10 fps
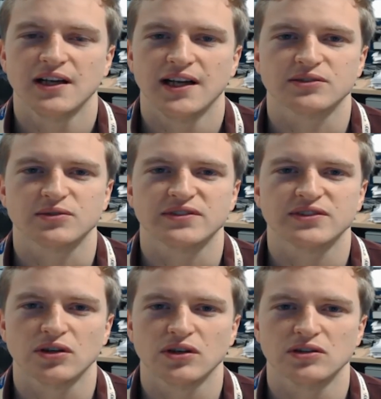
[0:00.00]
hence we've
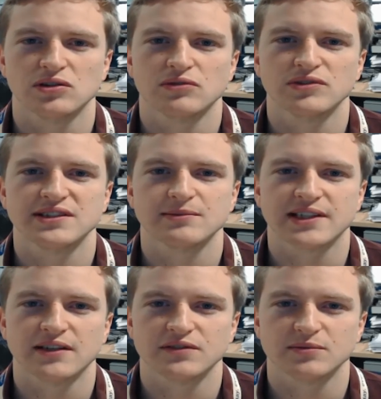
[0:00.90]
still got a
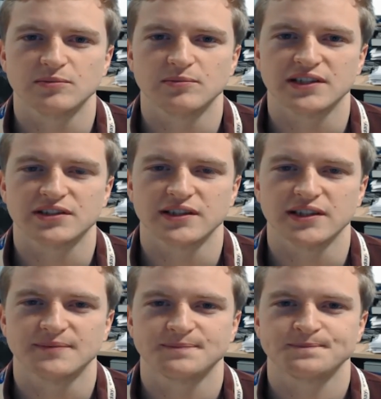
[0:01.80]
reasonably comfortable picture there.